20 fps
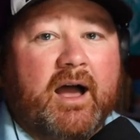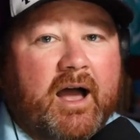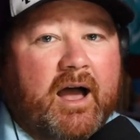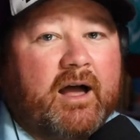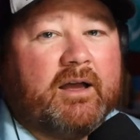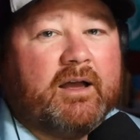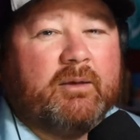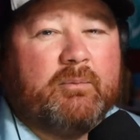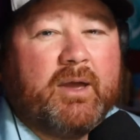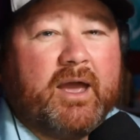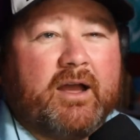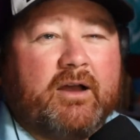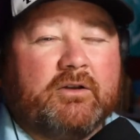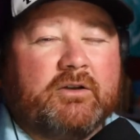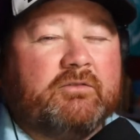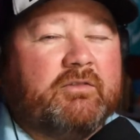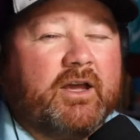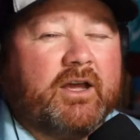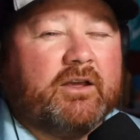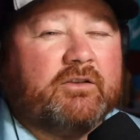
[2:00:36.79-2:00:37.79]
I'll get back out
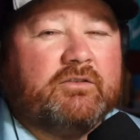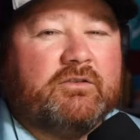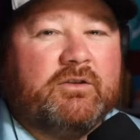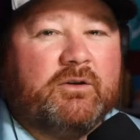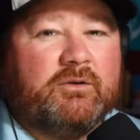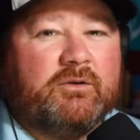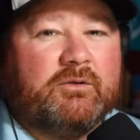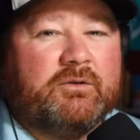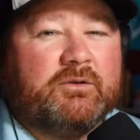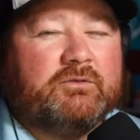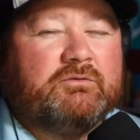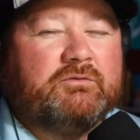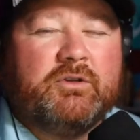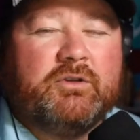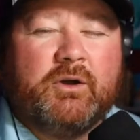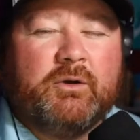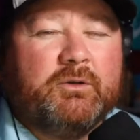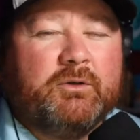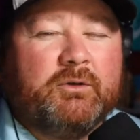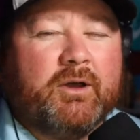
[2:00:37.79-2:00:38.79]
to Vegas. Don't
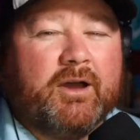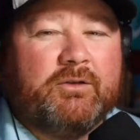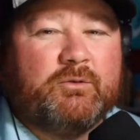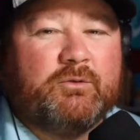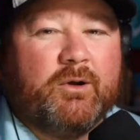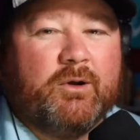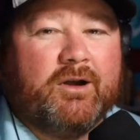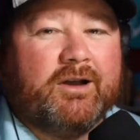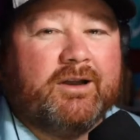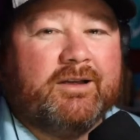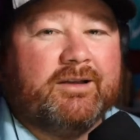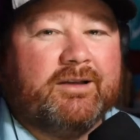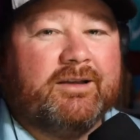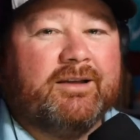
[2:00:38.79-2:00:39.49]
you guys worry.